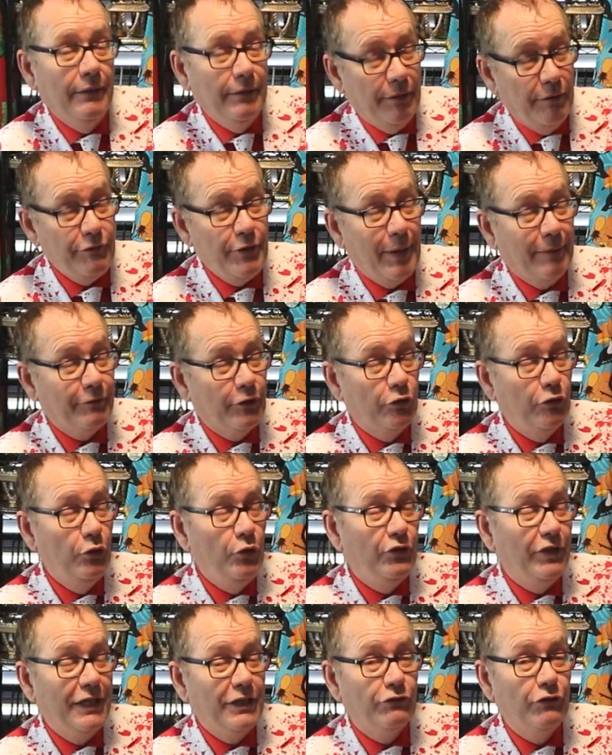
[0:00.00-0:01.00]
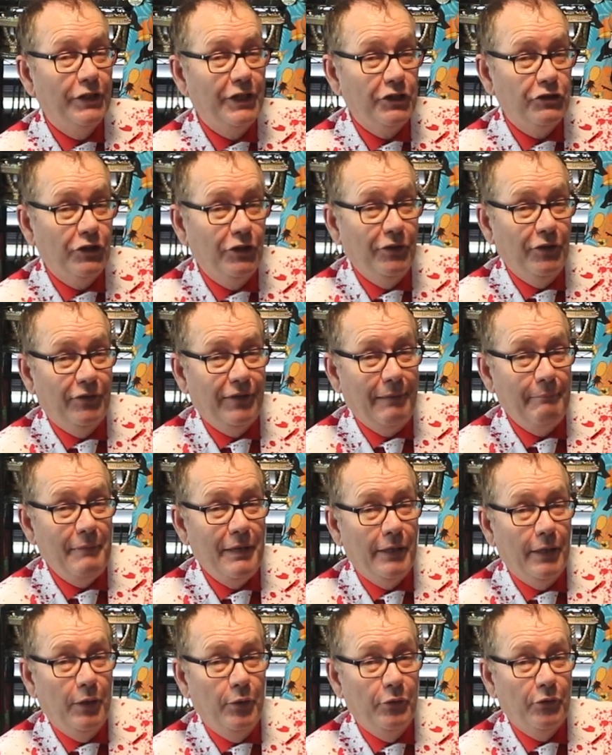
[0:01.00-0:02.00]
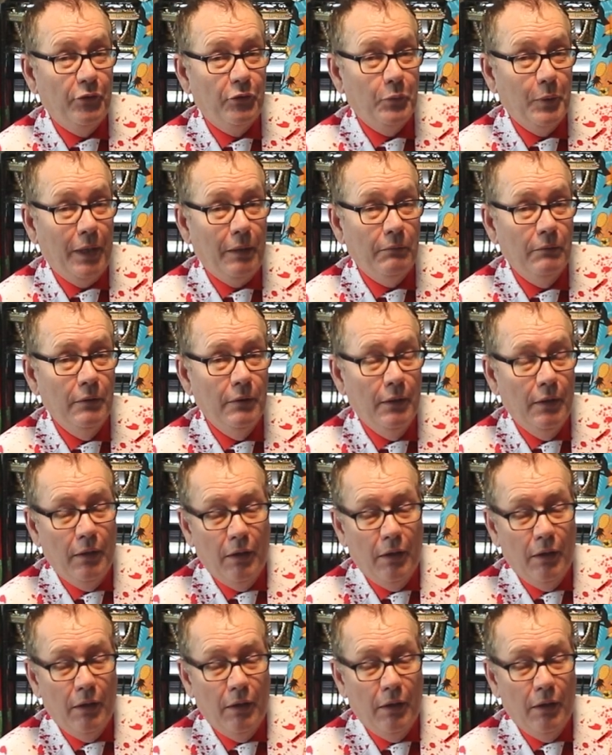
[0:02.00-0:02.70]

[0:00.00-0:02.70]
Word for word: If you have cruising traditions, send me those as well.